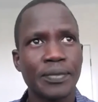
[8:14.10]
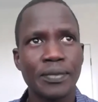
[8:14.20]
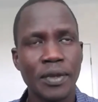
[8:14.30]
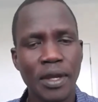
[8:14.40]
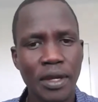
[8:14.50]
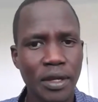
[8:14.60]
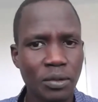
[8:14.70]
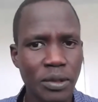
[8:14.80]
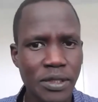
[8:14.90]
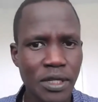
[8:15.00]
Yeah, it
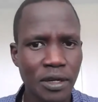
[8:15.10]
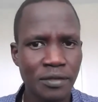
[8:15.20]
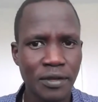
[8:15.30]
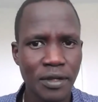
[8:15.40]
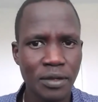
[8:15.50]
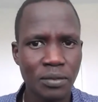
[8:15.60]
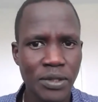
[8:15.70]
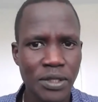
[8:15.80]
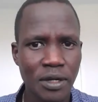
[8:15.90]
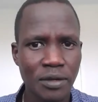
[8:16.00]
was tough. It
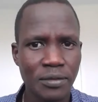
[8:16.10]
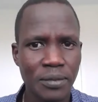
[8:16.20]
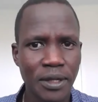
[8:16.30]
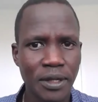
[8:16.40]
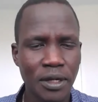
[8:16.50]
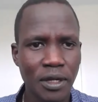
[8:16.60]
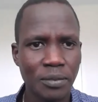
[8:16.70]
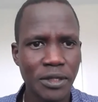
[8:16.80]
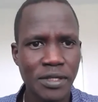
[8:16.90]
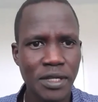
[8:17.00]
was tough in the beginning, like
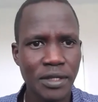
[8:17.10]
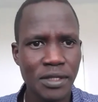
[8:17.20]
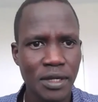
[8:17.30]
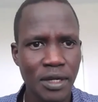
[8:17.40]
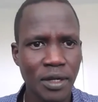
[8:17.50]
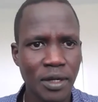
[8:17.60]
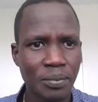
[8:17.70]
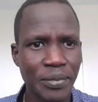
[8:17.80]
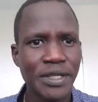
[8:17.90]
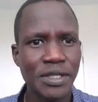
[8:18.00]
Bill said.
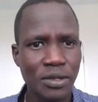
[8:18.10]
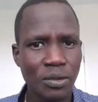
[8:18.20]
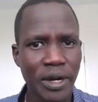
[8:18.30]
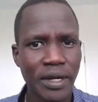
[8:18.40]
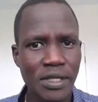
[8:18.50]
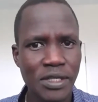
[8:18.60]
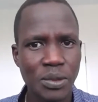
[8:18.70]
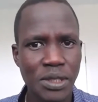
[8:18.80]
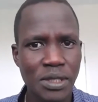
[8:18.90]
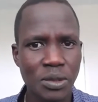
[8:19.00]
Budget-wise, it
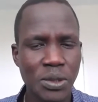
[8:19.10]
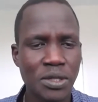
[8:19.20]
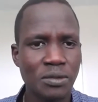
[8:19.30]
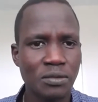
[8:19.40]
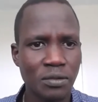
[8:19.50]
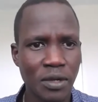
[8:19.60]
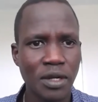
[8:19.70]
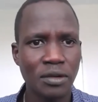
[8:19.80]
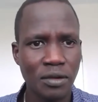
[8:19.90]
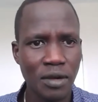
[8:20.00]
was
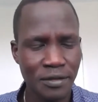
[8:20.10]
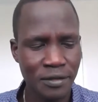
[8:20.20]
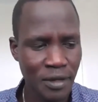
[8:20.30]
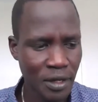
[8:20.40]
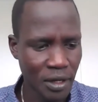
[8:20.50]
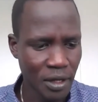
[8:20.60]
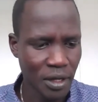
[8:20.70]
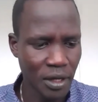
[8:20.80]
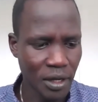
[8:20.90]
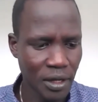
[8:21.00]
really rough.
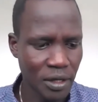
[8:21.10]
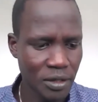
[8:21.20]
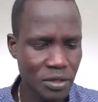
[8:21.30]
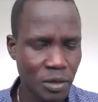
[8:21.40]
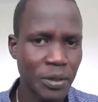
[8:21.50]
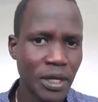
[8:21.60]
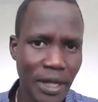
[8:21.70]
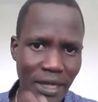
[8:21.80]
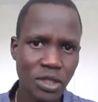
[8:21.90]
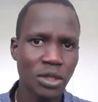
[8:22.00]
So Bill
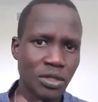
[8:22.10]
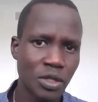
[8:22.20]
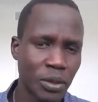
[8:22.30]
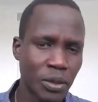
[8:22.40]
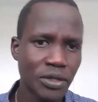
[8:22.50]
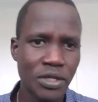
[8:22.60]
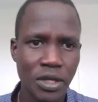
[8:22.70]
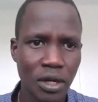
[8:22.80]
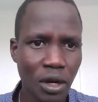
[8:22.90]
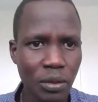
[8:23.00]
actually is supposed to
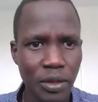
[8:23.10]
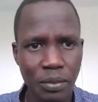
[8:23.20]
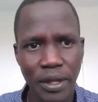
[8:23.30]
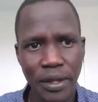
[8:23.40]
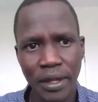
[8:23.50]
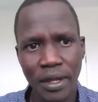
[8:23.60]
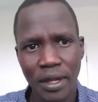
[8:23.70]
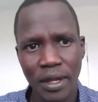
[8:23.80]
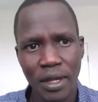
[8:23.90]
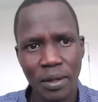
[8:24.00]
go with me,
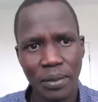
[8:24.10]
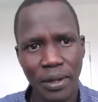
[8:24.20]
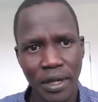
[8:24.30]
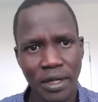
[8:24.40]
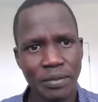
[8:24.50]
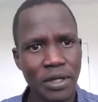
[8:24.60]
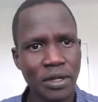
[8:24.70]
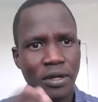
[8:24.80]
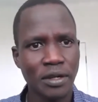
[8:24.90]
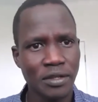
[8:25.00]
but
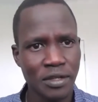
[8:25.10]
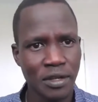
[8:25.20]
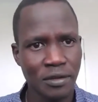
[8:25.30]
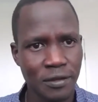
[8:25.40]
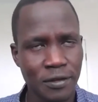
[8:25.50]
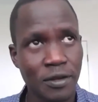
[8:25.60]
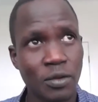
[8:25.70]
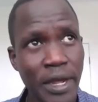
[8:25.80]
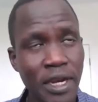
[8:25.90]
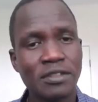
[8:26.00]
because of
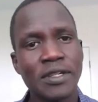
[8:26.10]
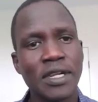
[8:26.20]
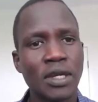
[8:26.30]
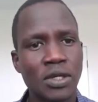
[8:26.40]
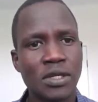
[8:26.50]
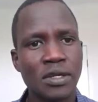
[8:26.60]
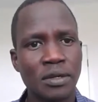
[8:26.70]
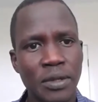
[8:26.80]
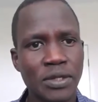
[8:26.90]
right after the Kickstarter,